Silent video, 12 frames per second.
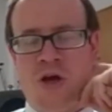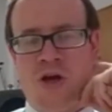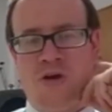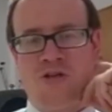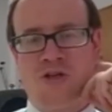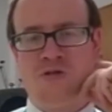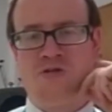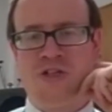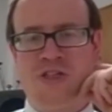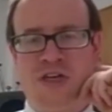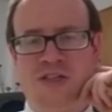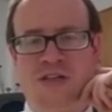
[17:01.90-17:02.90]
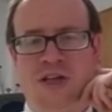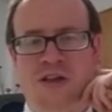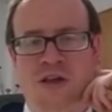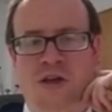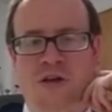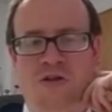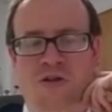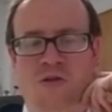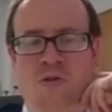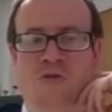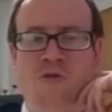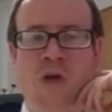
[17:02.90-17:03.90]
So treat it as a day that you can do
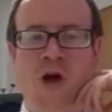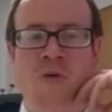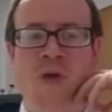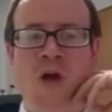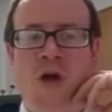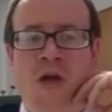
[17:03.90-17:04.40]
work from home.